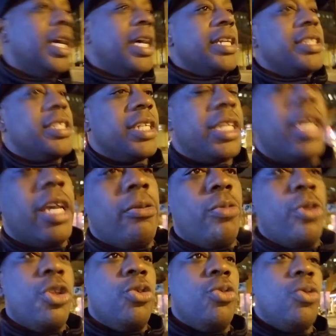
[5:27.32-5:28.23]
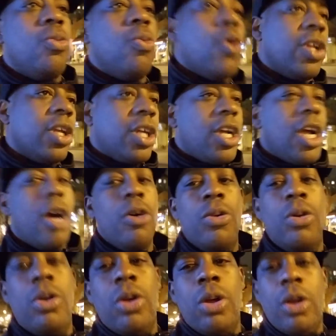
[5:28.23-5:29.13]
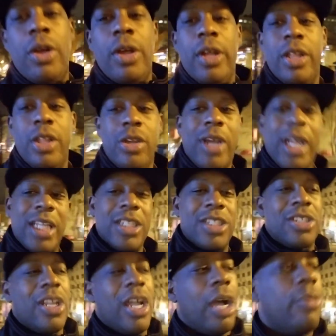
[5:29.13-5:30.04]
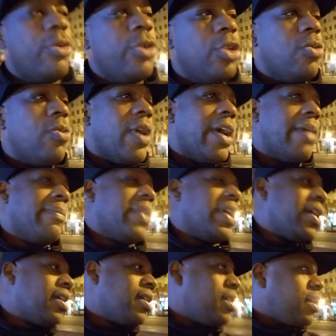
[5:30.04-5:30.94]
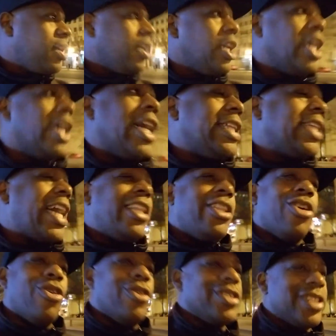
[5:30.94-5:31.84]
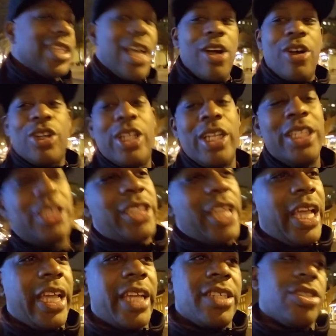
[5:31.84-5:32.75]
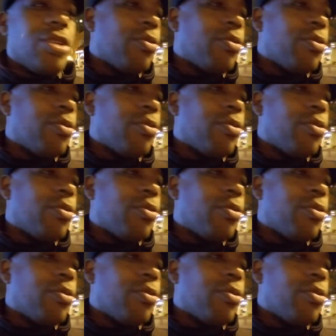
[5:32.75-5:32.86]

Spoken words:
to get where you wanna go, you gotta start where you at, man. And I know it sounds cliche-ish or